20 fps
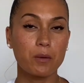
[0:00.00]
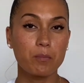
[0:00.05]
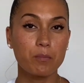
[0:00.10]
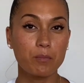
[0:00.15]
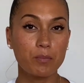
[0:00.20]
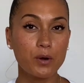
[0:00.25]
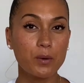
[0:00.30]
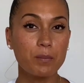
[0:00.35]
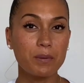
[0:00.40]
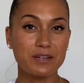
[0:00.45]

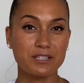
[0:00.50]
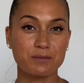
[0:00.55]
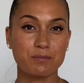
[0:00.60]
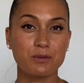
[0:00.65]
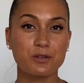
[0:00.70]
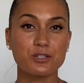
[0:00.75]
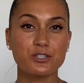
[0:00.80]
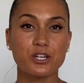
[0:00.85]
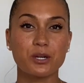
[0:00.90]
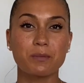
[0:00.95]
poop
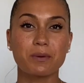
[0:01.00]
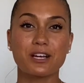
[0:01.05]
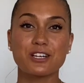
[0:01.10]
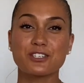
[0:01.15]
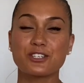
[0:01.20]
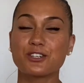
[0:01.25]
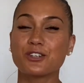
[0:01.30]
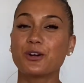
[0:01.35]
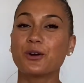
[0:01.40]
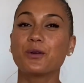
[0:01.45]
explosion, because
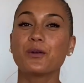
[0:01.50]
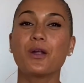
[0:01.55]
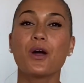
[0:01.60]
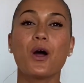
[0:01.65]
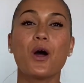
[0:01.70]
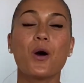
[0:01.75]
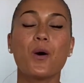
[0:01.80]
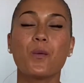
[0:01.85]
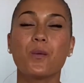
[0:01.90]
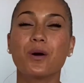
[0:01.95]
you don't
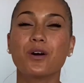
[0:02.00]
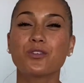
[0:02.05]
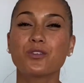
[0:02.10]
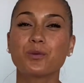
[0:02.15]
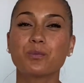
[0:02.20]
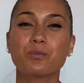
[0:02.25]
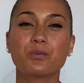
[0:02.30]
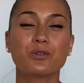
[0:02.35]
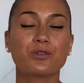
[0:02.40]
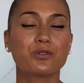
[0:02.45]
want to
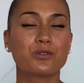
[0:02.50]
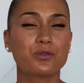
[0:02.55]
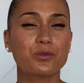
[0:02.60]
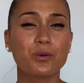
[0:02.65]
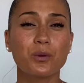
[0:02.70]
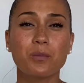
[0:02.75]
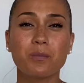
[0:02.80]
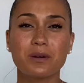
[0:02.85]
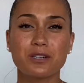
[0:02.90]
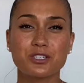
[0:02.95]
put
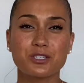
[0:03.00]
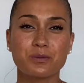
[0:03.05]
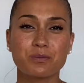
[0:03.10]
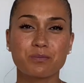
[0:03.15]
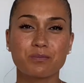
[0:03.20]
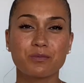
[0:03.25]
too much,